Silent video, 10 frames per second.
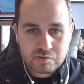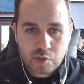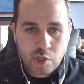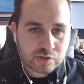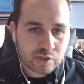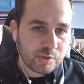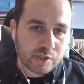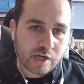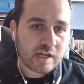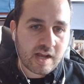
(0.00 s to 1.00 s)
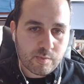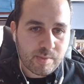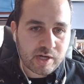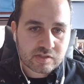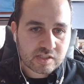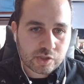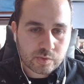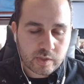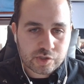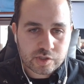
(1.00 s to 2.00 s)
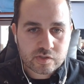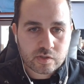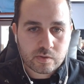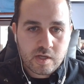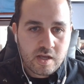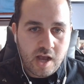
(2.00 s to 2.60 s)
long term you're not going to have a better situation so